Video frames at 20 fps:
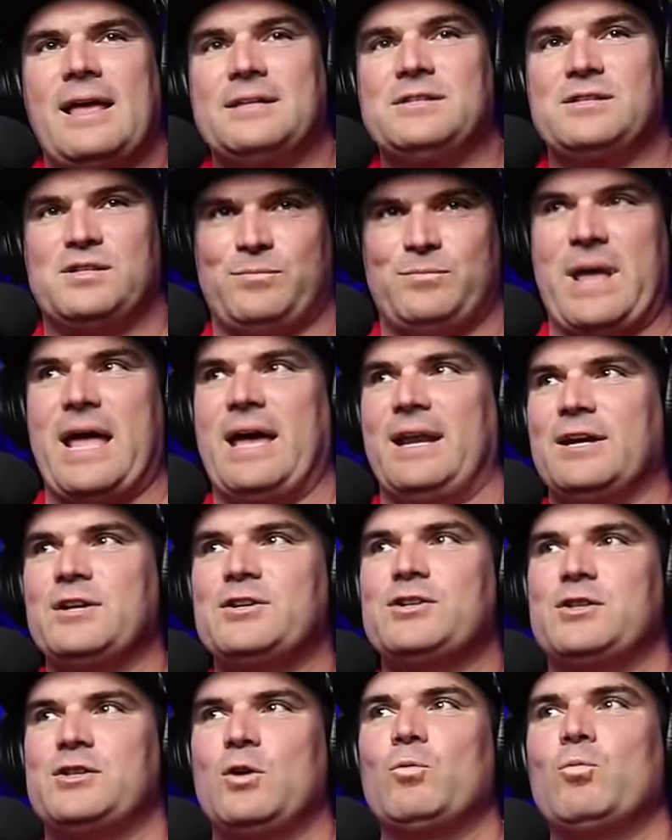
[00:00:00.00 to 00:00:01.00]
In
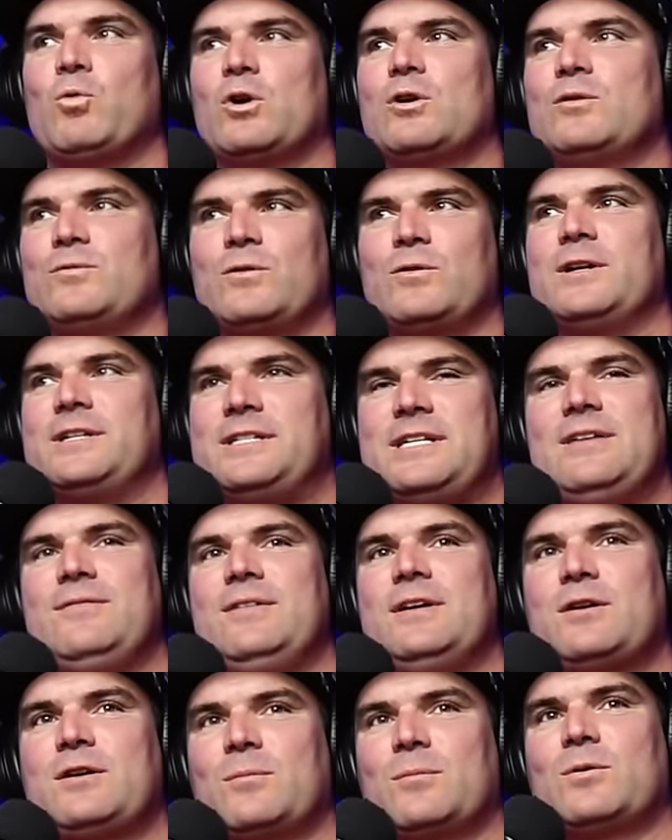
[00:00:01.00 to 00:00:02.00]
Spanish, the word for a
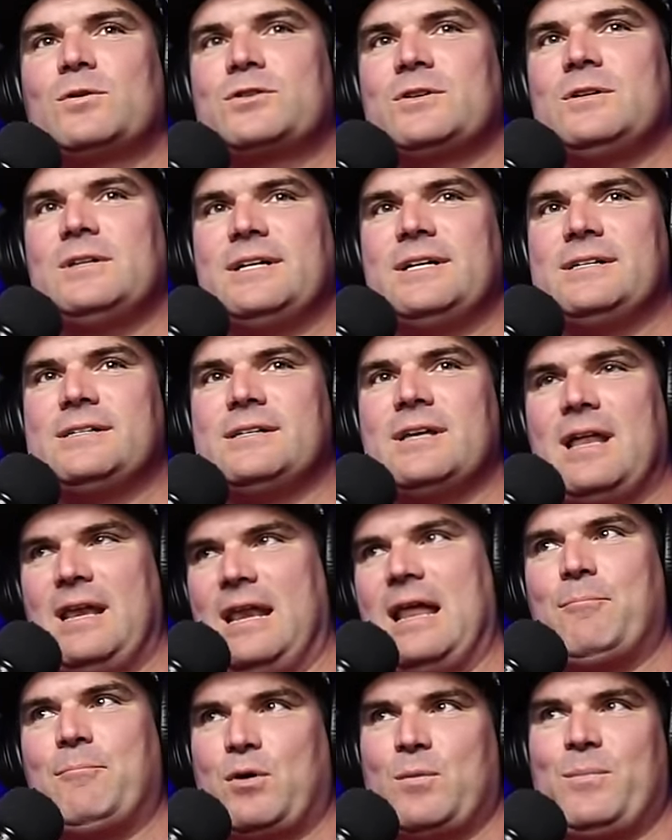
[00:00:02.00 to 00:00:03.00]
TV commercial is
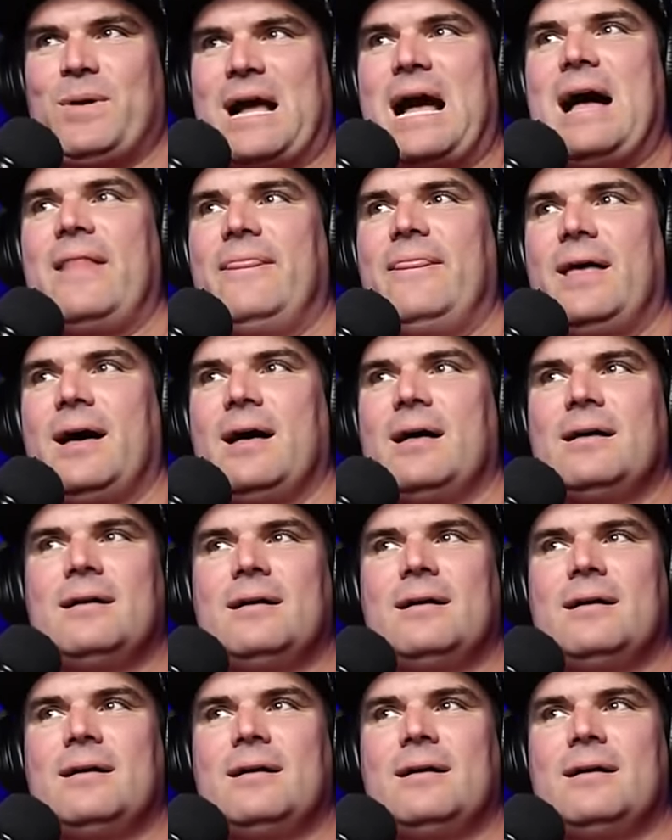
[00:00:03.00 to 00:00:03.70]
la propaganda.